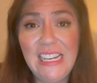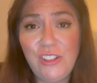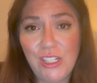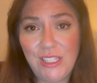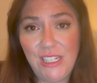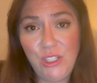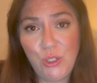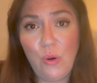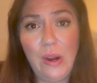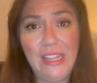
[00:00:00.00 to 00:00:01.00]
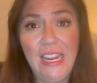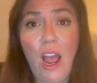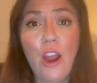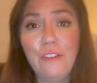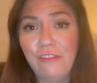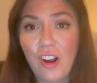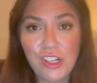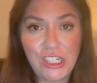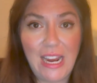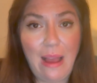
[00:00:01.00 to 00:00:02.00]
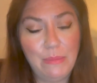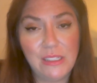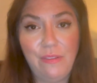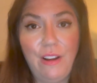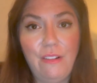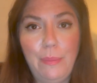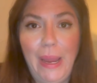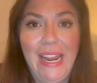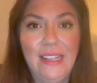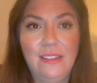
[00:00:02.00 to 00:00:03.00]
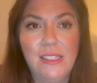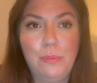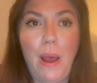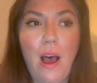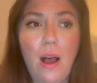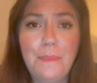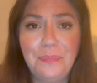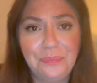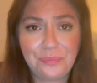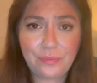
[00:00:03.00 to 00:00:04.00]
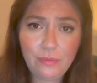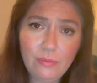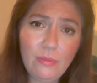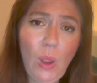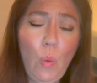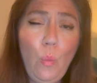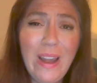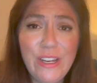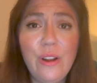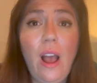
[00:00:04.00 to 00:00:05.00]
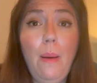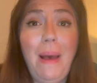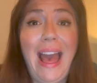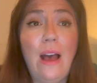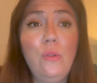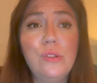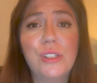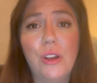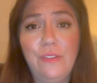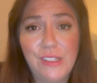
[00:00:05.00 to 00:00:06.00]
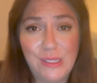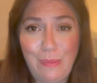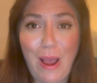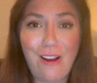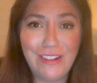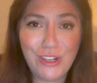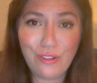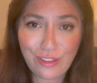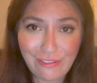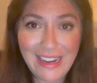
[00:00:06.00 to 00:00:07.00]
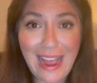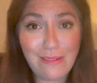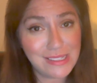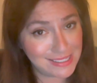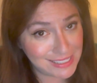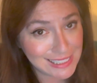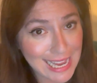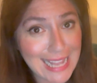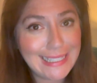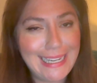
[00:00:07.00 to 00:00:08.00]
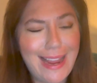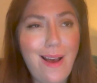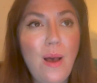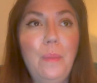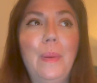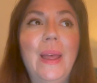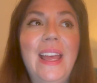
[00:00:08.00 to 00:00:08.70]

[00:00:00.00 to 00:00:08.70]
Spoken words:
just enjoy the overarching atmosphere of being in the spa. When you come out of the spa and your 3 hours are sadly up,